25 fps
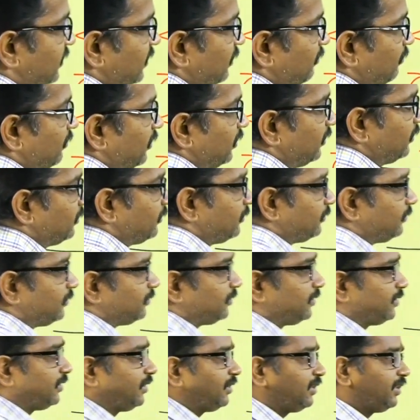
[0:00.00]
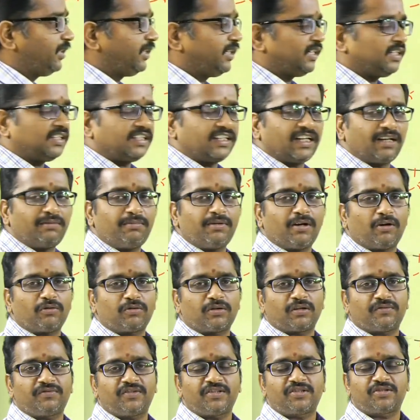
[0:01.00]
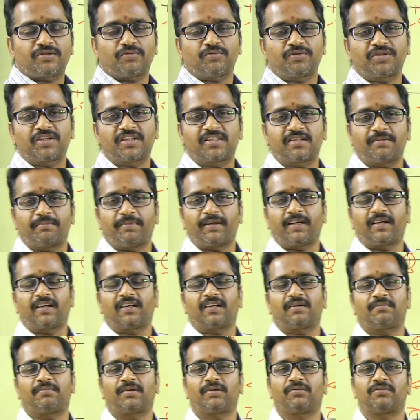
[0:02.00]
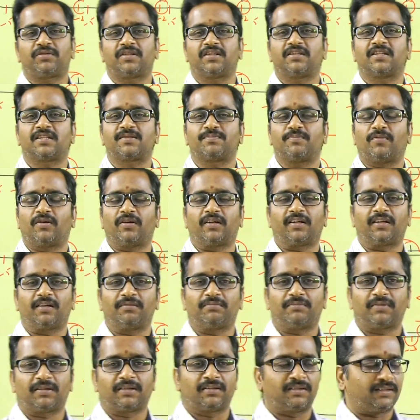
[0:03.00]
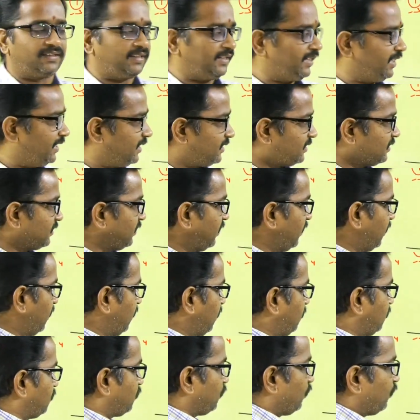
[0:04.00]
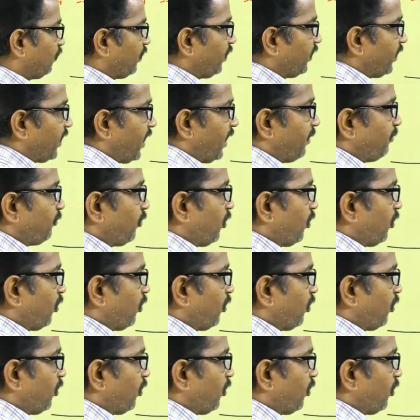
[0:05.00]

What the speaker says: number. Tell me out of these two, which is the bigger number, which is the smaller number? Yes. So I am